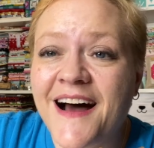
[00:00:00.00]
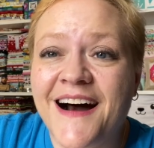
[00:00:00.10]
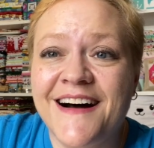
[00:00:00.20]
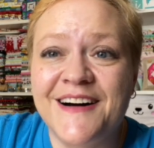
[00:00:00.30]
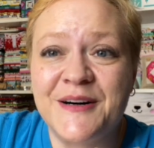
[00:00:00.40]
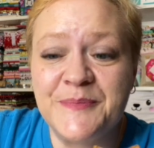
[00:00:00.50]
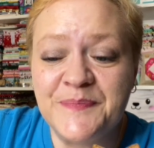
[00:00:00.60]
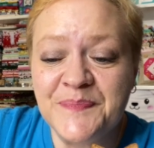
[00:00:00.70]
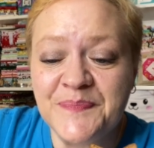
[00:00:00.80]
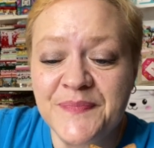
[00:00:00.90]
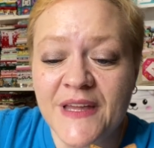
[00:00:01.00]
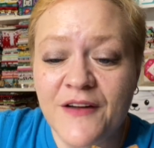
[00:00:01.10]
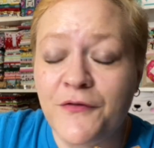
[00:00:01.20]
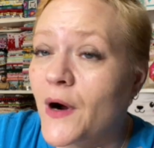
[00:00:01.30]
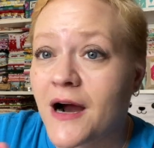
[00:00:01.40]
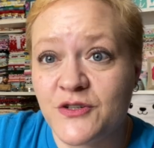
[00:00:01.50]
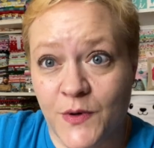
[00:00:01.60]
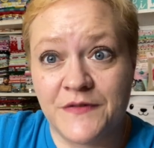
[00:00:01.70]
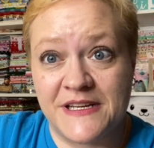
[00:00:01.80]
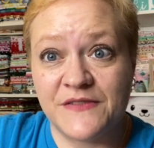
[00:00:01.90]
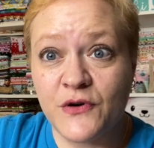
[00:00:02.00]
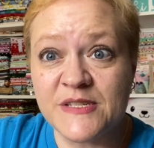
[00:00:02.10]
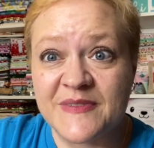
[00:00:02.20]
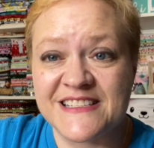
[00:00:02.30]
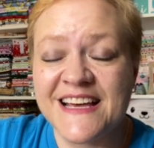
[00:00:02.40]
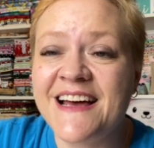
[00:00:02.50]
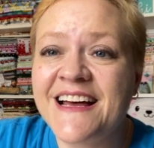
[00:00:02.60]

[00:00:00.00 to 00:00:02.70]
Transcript: for our 12 days of Christmas.